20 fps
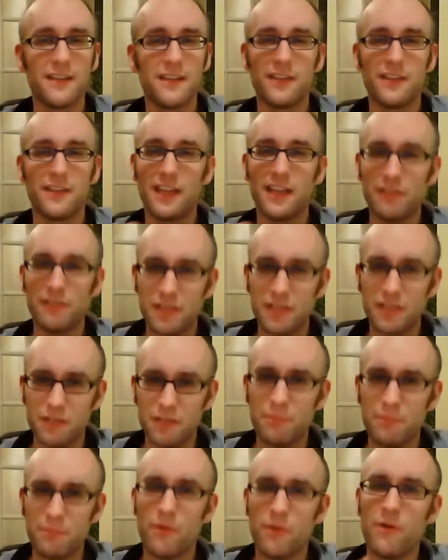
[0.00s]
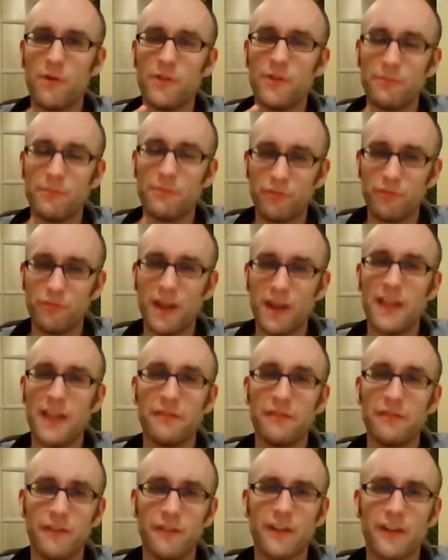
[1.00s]
The giving to the poor, the prayer,
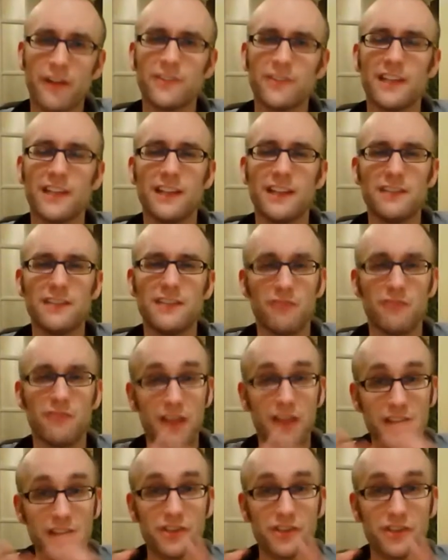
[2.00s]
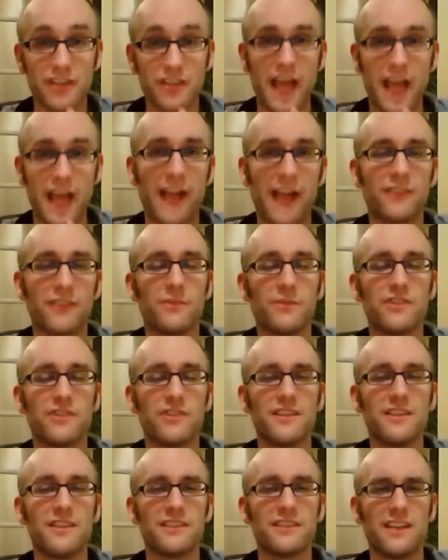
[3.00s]
the fasting, these religious acts, which
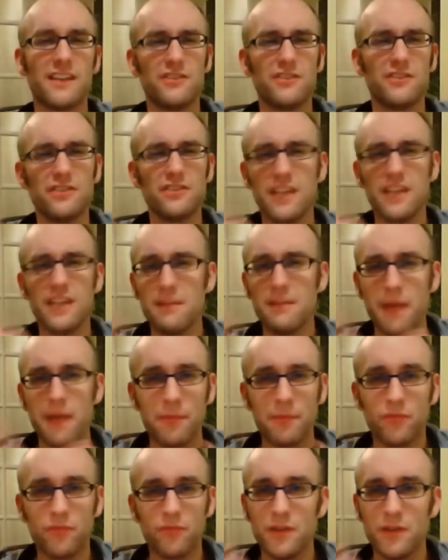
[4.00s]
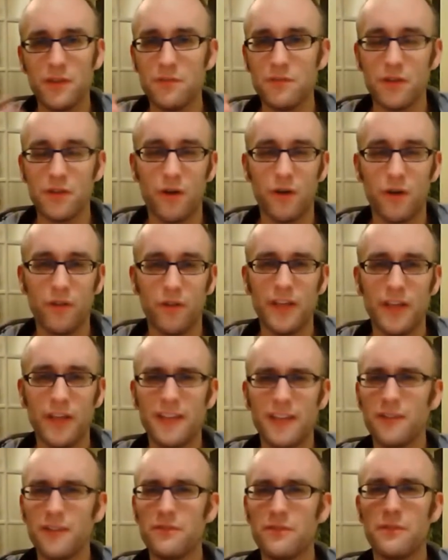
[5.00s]
Jesus said, just keep that between you and God.
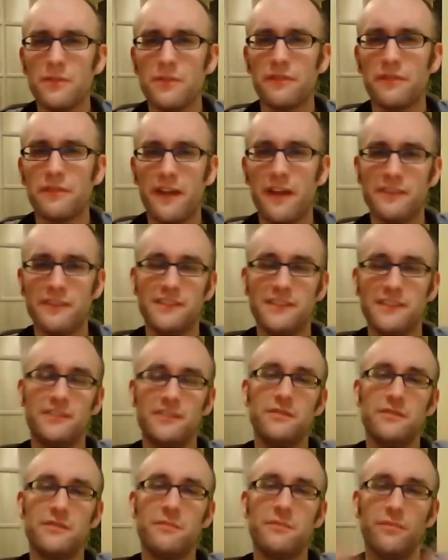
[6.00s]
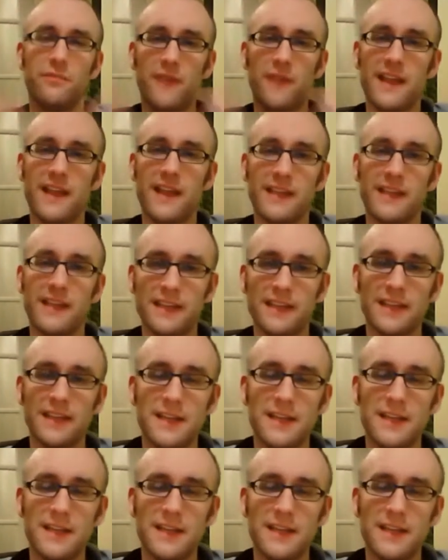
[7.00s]
Don't do what the Pharisees do and parade it.